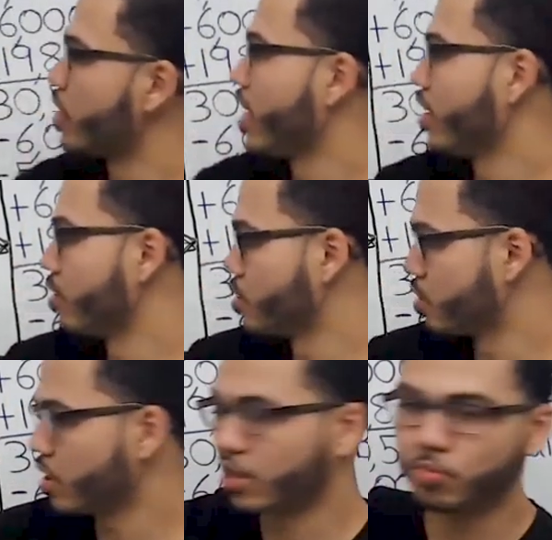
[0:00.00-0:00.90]
getting a
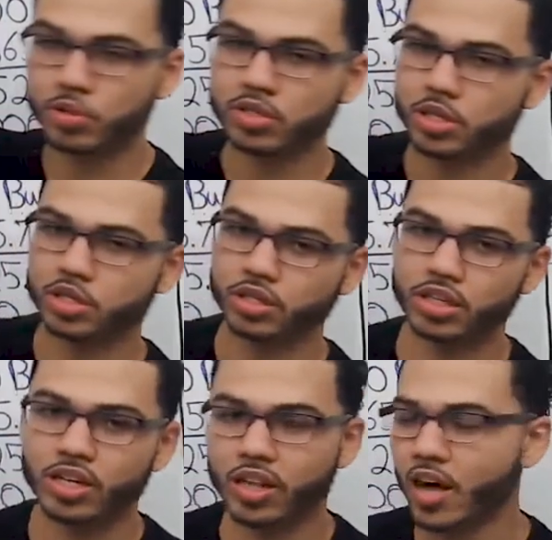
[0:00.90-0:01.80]
second position
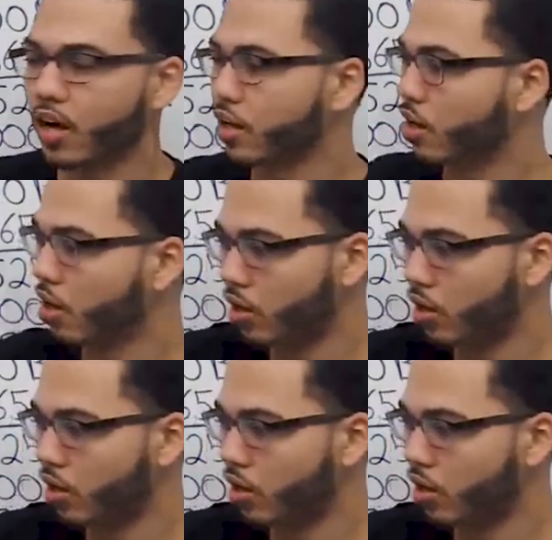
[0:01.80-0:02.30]
HELOC.